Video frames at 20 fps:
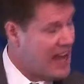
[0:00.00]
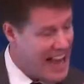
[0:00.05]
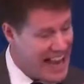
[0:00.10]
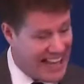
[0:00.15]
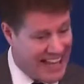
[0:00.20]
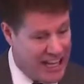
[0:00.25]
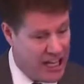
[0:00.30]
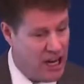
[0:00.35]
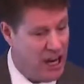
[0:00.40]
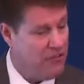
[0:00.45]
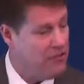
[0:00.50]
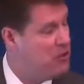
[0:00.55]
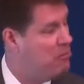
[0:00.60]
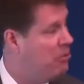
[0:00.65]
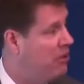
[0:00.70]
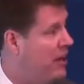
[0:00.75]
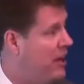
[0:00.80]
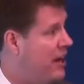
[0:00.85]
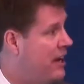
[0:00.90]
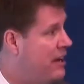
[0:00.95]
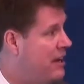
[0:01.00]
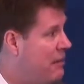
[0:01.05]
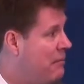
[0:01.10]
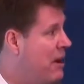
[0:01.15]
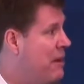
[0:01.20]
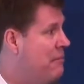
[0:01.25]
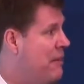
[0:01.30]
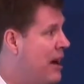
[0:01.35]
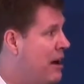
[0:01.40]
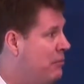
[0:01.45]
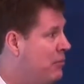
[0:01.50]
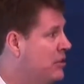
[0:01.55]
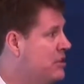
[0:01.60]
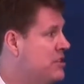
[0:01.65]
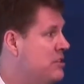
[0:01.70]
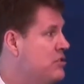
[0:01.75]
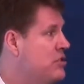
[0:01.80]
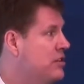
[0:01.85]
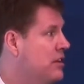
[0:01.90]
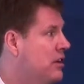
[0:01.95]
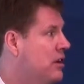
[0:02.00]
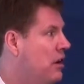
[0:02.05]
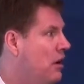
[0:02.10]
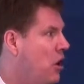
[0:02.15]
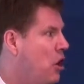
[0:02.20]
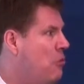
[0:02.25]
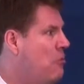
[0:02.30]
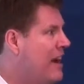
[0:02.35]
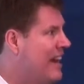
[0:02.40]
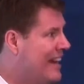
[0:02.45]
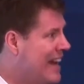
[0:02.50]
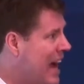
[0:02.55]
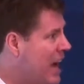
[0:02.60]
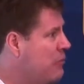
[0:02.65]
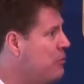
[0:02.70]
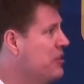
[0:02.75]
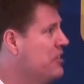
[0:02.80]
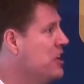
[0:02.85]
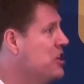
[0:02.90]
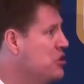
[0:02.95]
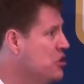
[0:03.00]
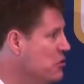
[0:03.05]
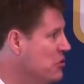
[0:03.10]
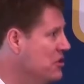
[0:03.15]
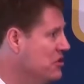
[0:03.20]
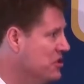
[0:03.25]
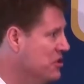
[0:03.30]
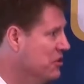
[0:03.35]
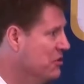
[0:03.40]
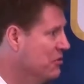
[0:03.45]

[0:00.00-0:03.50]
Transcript: I get off the plane, and my mom looks at me. She's like, "Oh my God, what are they doing to you?"